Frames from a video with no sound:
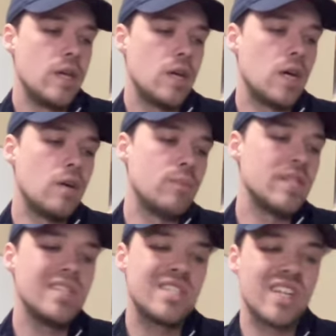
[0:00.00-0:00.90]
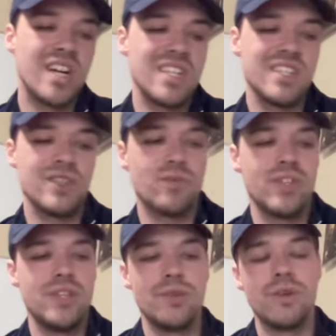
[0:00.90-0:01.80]
Um, but this song doesn't
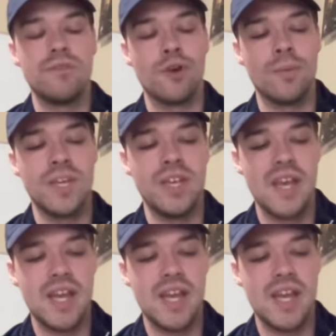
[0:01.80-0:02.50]
really do it for me.